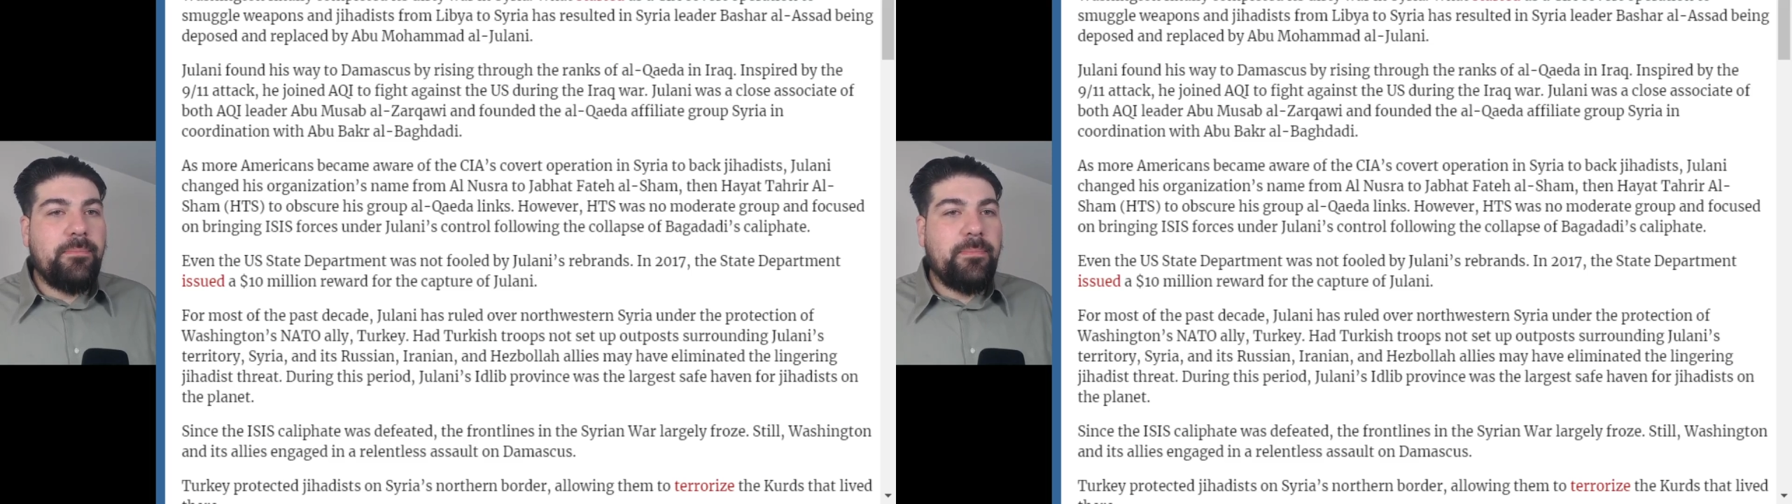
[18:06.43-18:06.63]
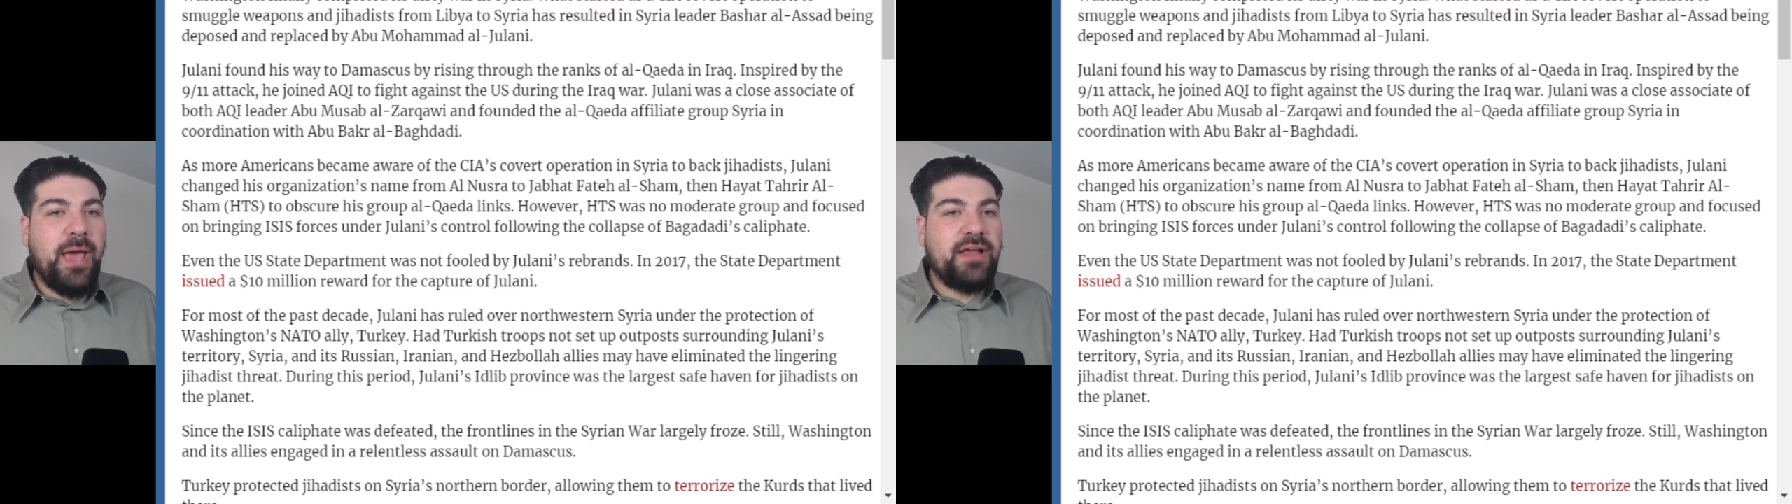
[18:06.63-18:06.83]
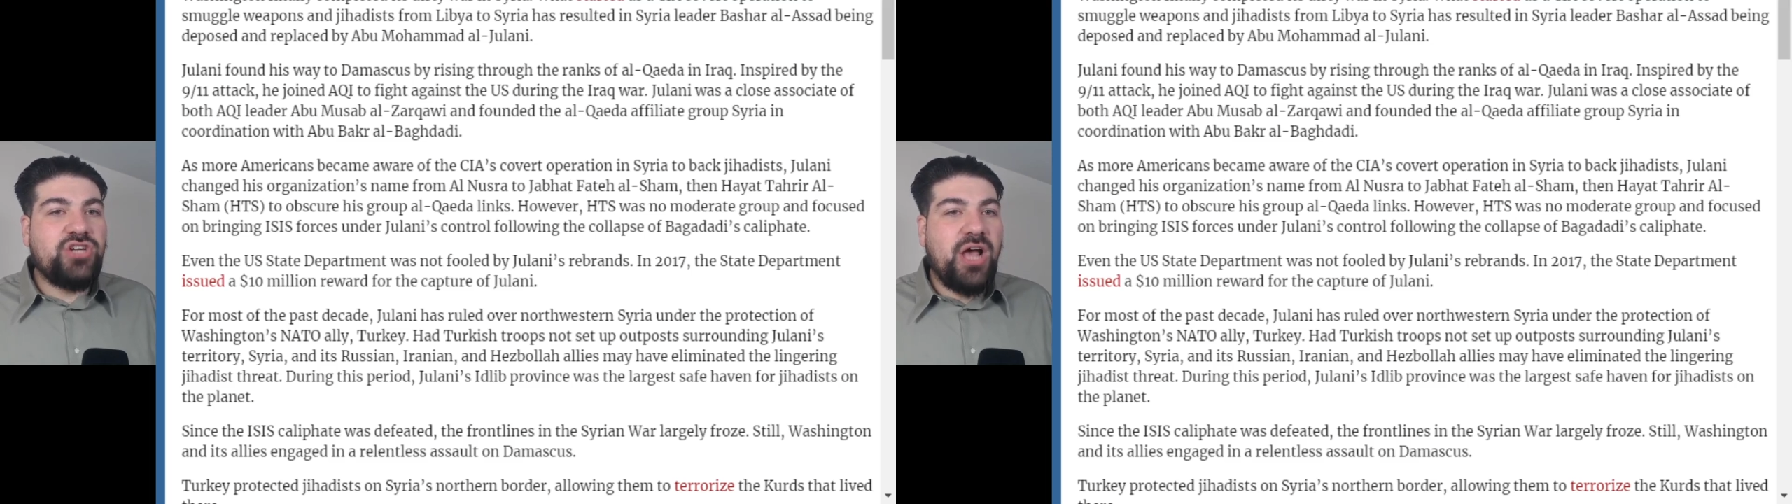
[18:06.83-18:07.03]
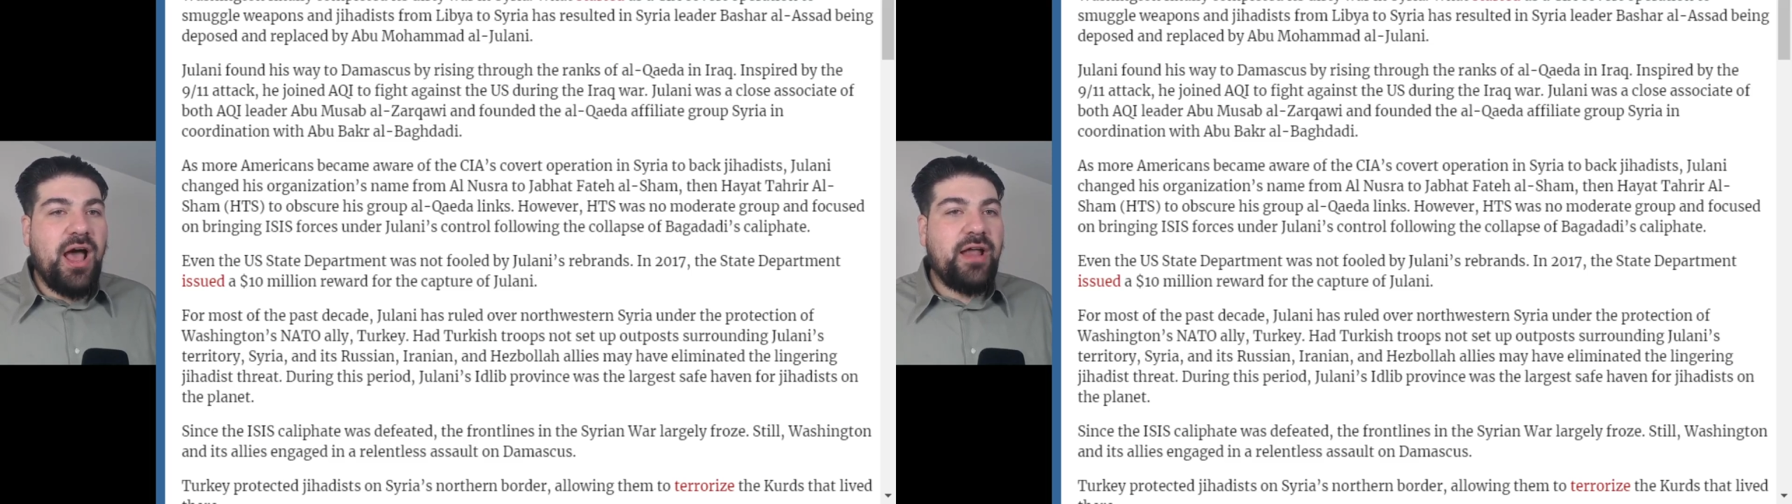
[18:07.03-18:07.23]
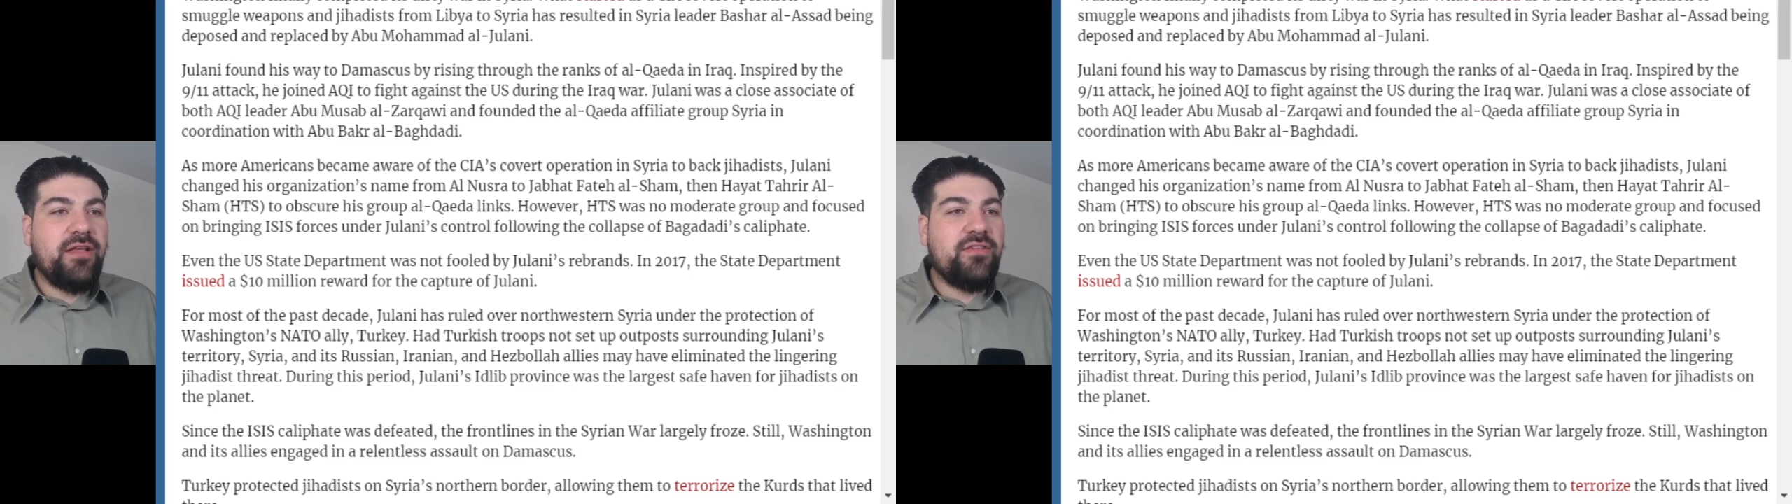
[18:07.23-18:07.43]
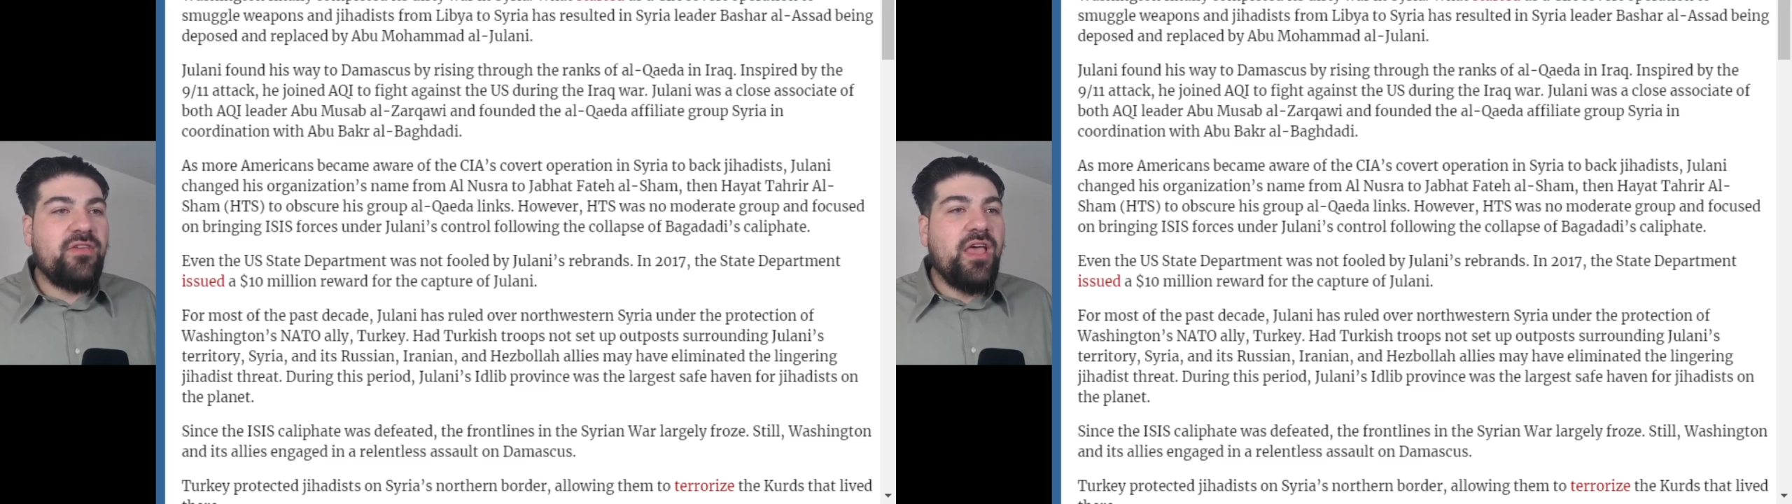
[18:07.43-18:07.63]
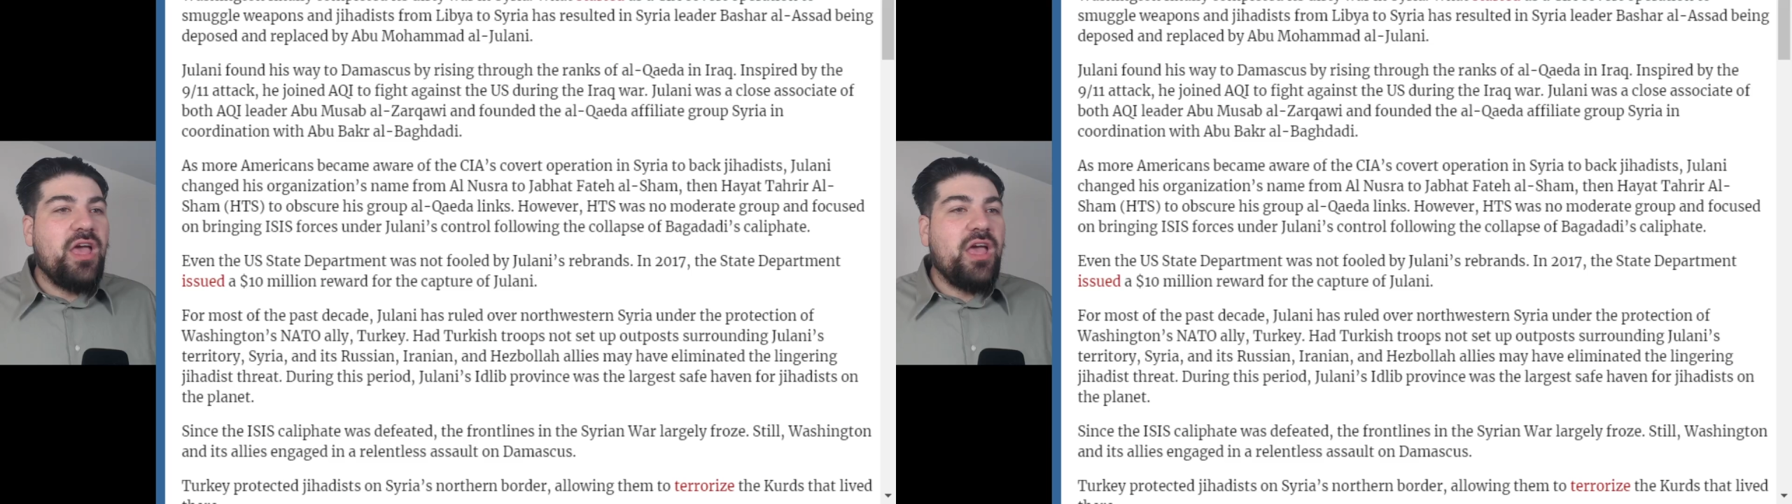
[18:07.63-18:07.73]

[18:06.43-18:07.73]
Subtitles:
jihadists,